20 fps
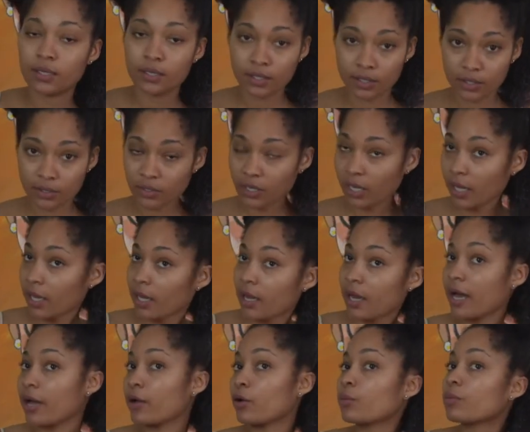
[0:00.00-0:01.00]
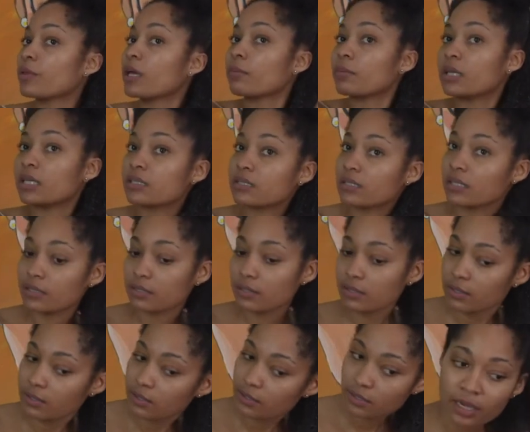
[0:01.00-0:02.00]
Okay, I hope that makes sense.
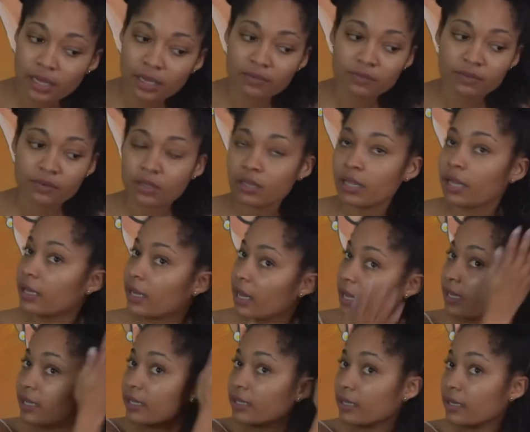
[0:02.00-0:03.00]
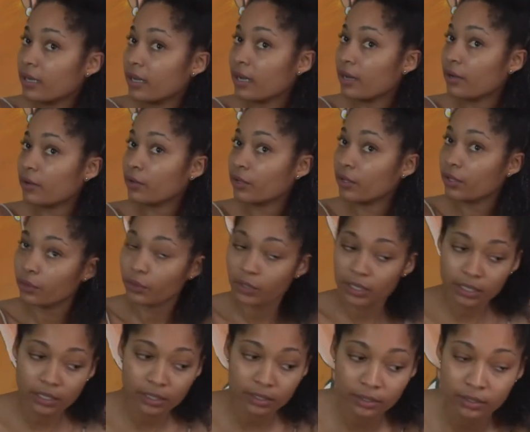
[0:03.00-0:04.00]
And I feel like I can now go
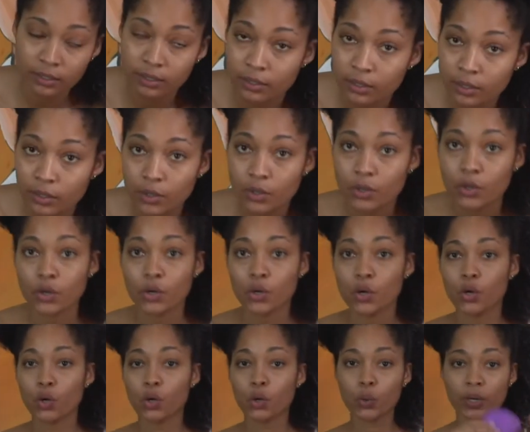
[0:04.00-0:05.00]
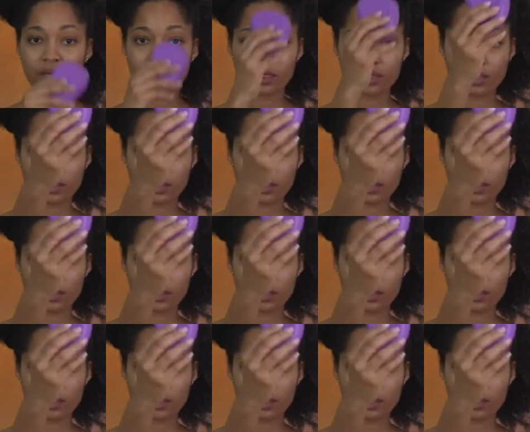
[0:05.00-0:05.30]
in with